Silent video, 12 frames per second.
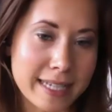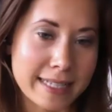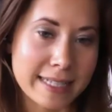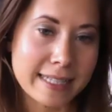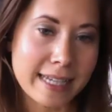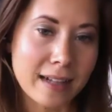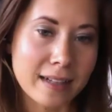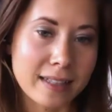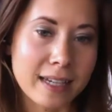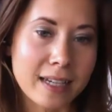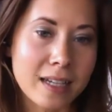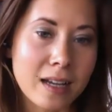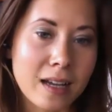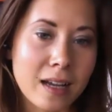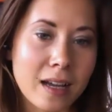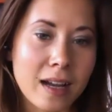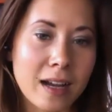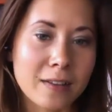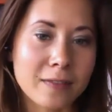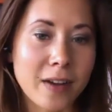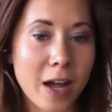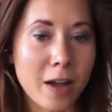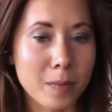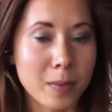Natalia.
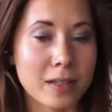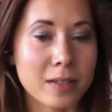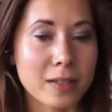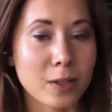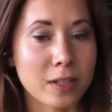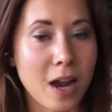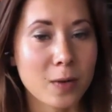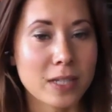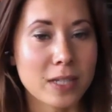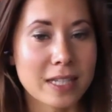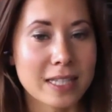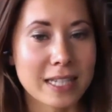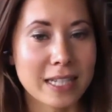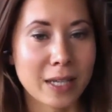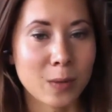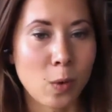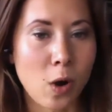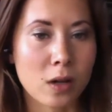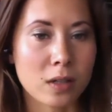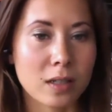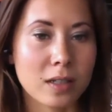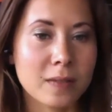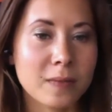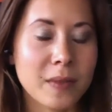5 meals, not counting tea and
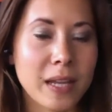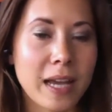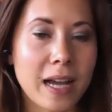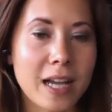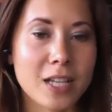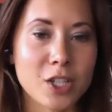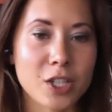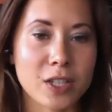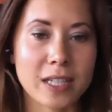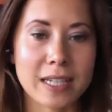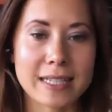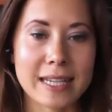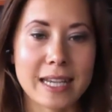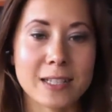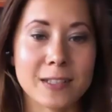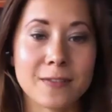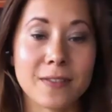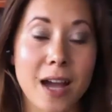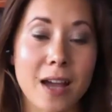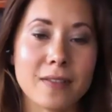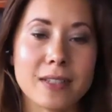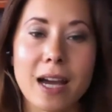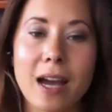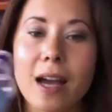water. Angelina says 5
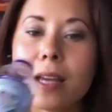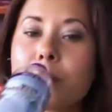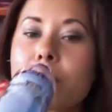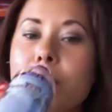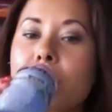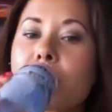times.